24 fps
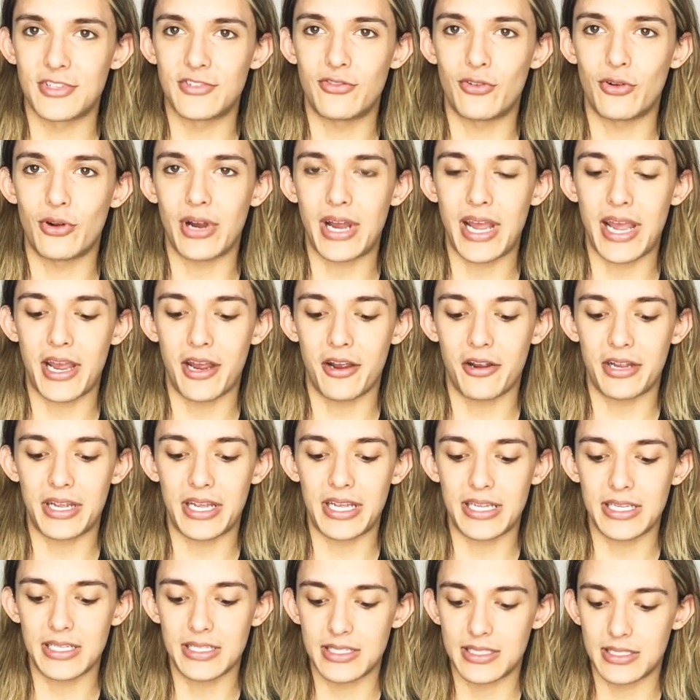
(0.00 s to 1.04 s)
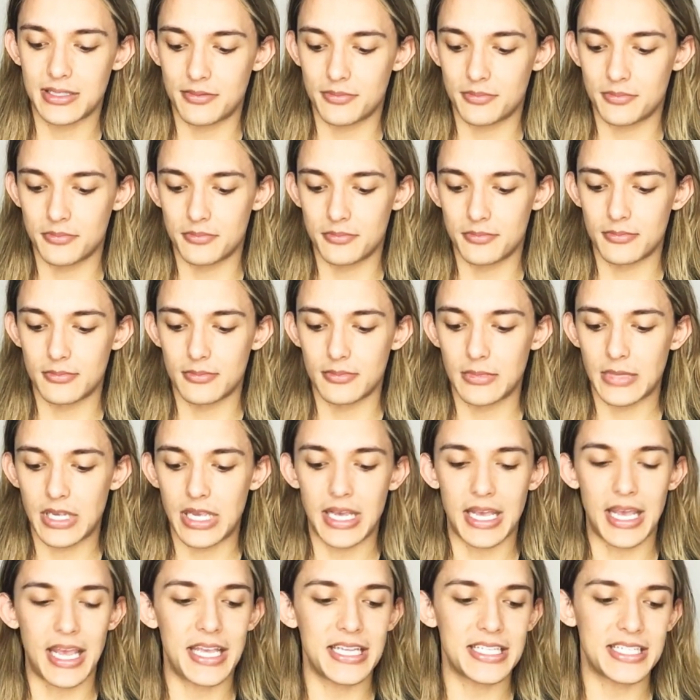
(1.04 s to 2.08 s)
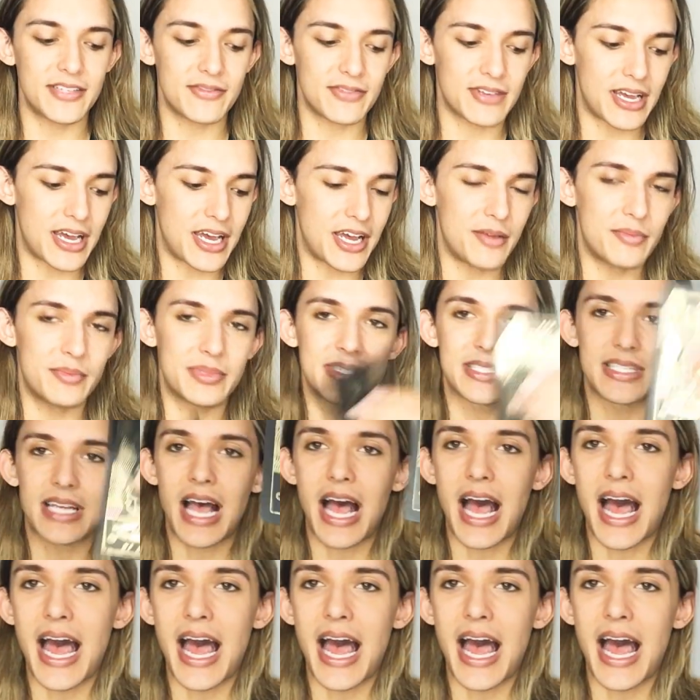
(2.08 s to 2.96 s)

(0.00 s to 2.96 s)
for Aries. Ace of Cups,